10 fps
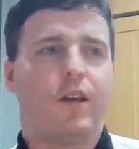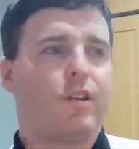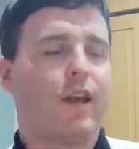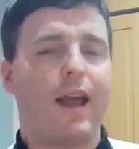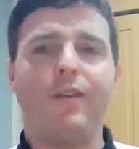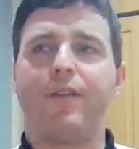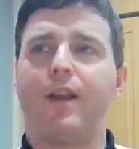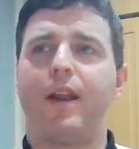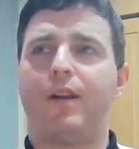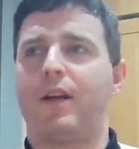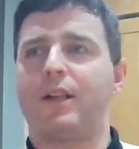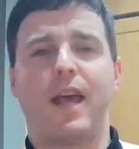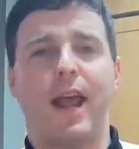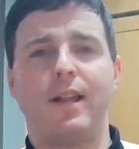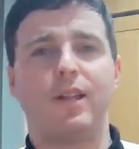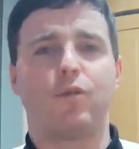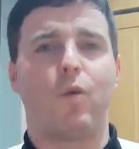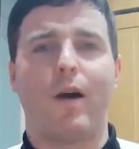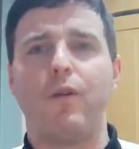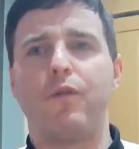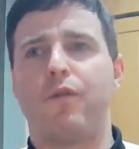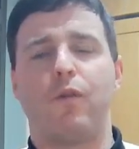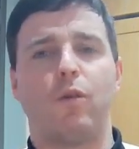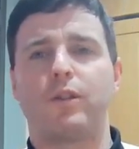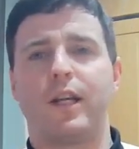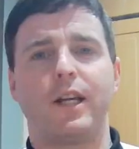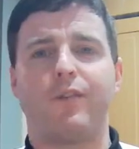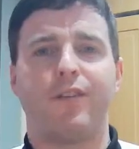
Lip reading: You're saving like 10, 12, 14,